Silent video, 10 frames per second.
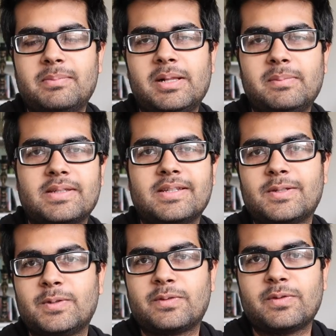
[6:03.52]
on the bell
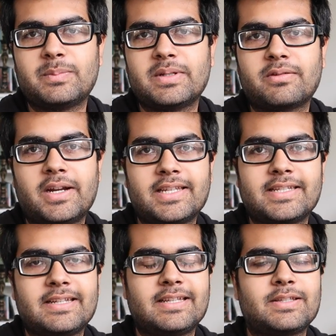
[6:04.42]
button too, it will be
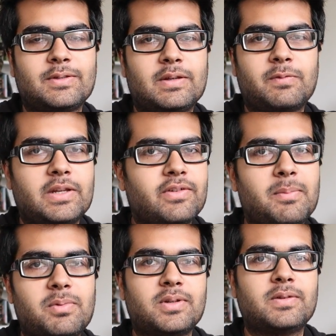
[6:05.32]
great, so that whenever
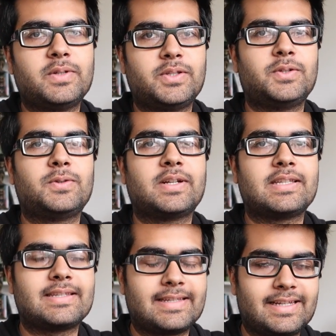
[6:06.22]
I upload a video you
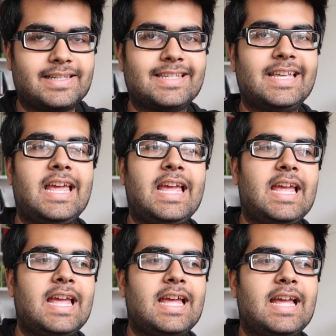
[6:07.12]
can see it.
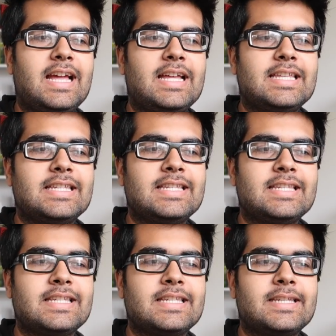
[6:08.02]

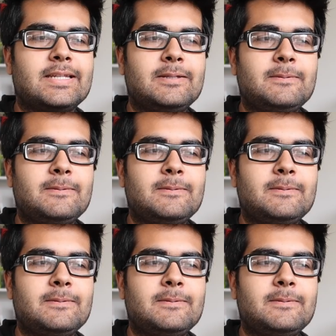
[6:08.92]
And